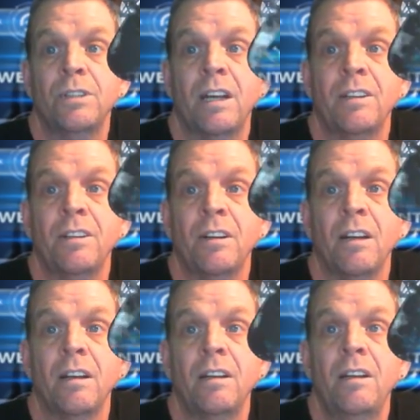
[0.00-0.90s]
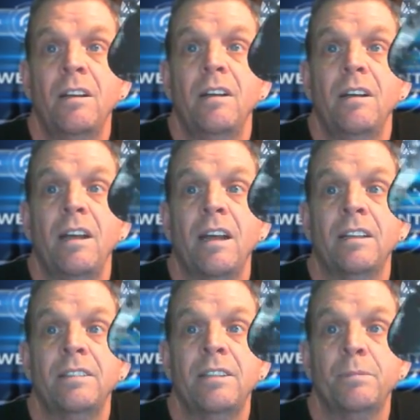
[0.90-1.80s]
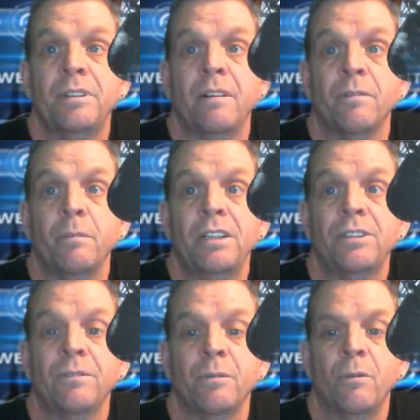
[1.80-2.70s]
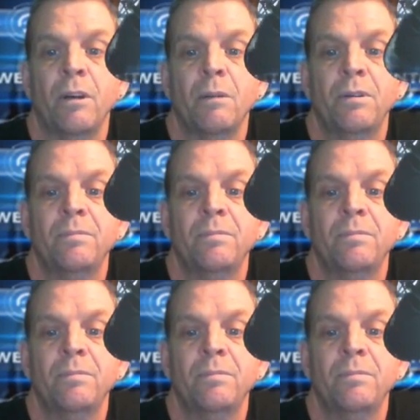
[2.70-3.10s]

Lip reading: and tips and information from the WIP.